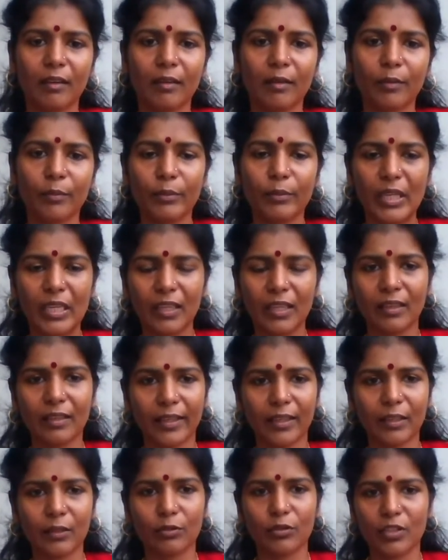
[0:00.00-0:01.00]
Meaning like
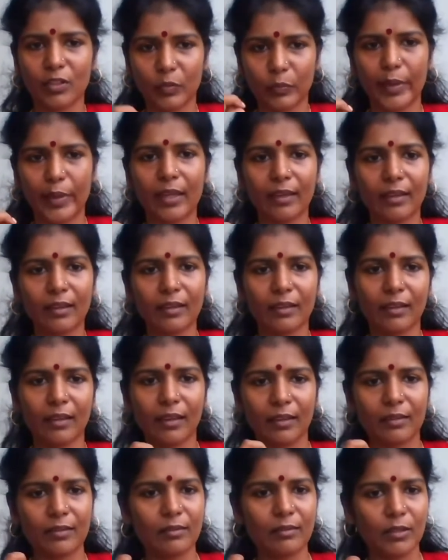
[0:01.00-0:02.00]
you just pick it
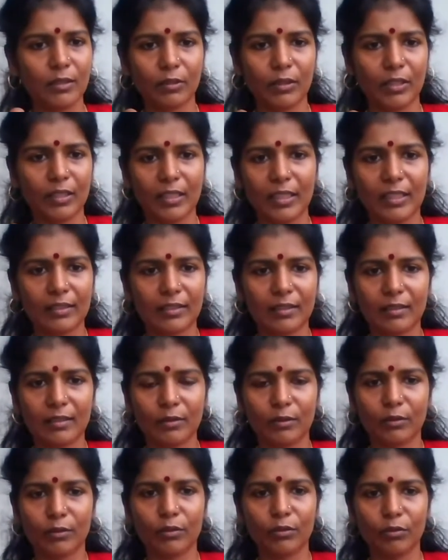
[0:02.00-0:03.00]
and you can eat it, so you
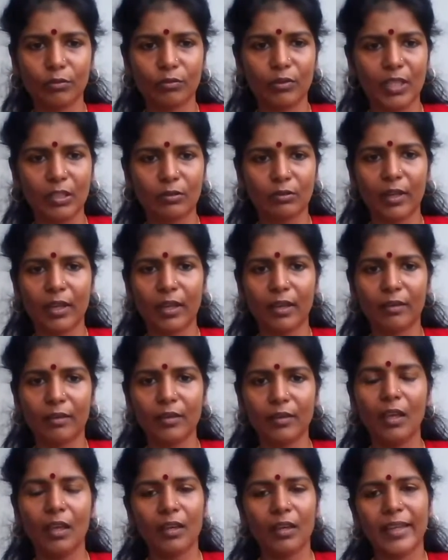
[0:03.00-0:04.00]
don't need to have,
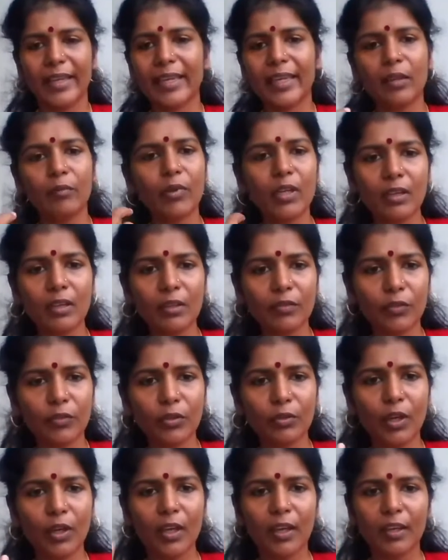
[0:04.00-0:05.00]
like, even if
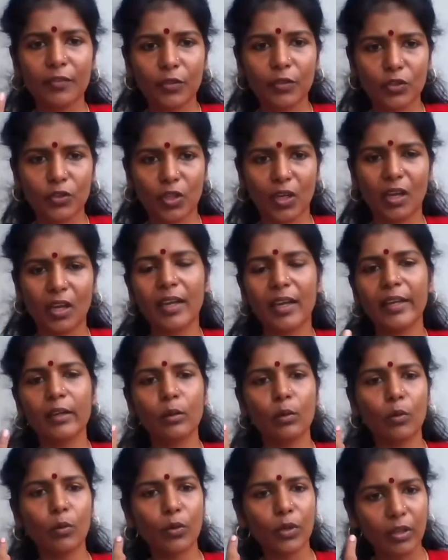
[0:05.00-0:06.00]
your child
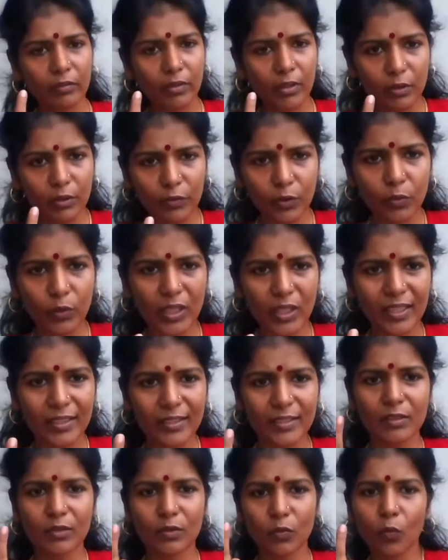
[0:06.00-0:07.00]
or even if you
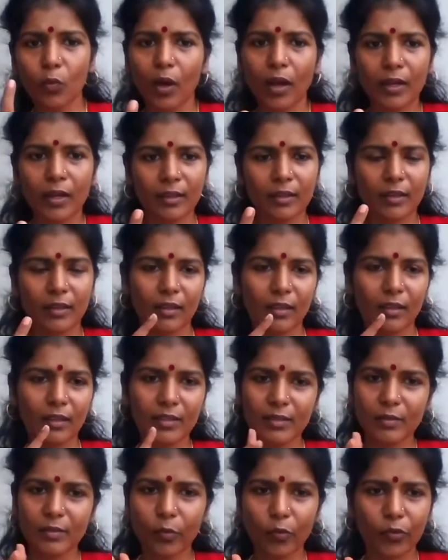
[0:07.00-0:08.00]
eat just one,
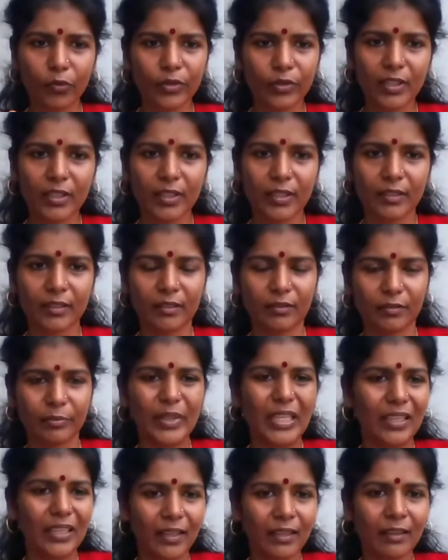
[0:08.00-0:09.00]
it's more than enough,
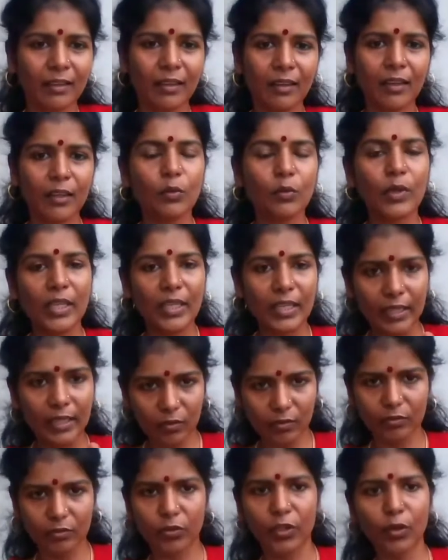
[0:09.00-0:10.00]
meaning you can eat
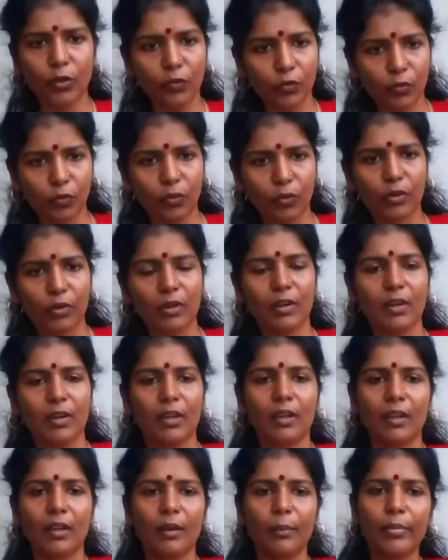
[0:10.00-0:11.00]
3 or 4,
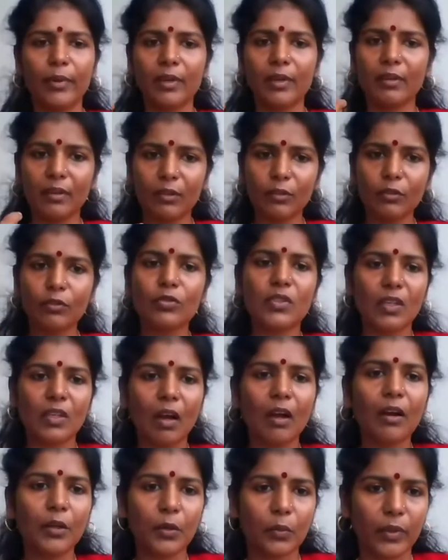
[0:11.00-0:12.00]
but to
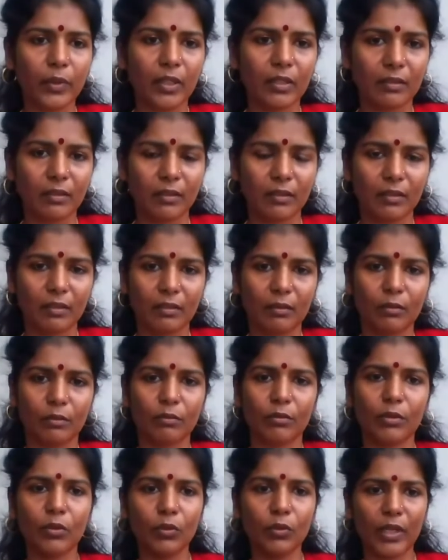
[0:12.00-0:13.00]
start with,
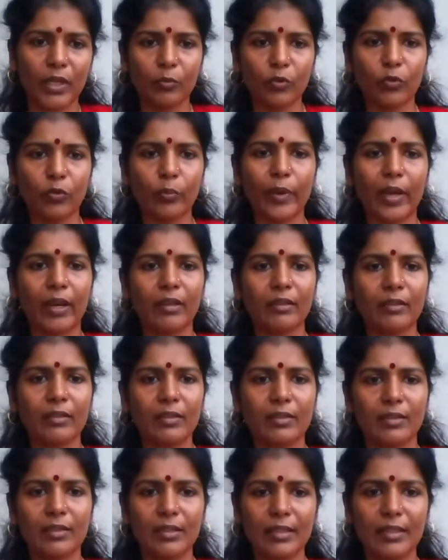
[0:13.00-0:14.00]
you can prepare this
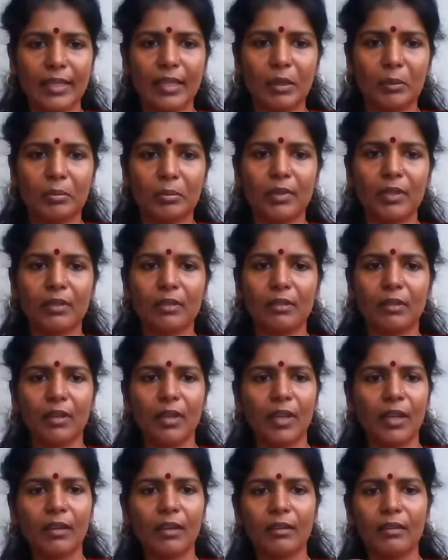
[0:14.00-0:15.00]
and keep it
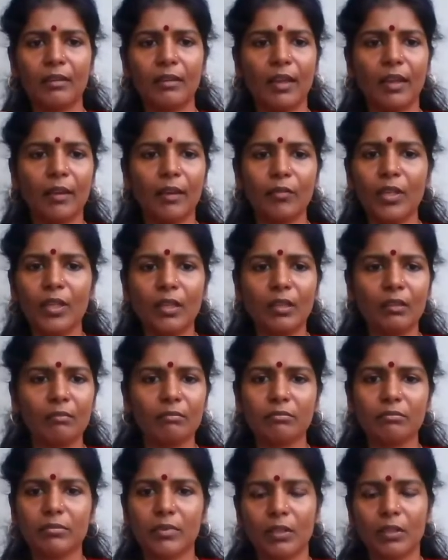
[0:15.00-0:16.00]
and every
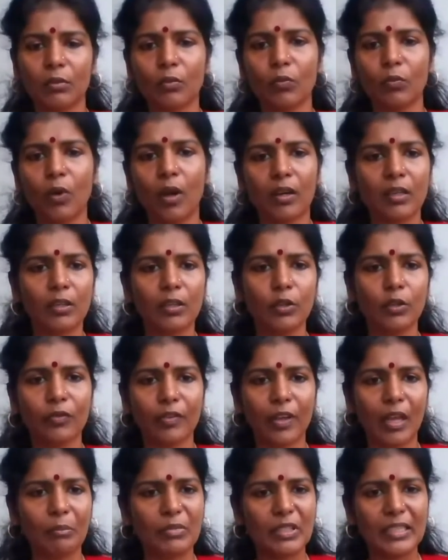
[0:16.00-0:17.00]
one in your
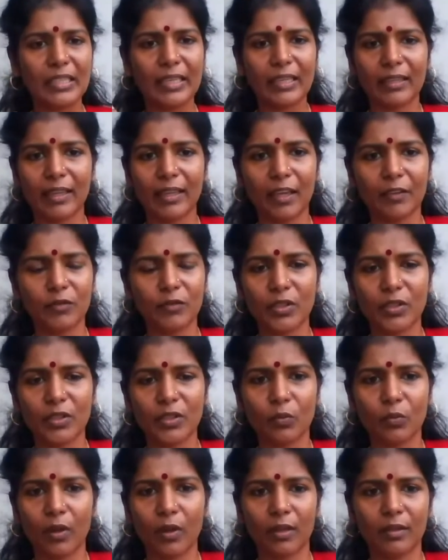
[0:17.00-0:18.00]
family can have
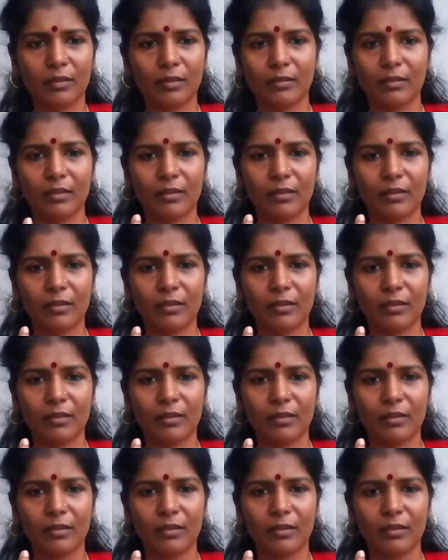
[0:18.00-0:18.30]
just one.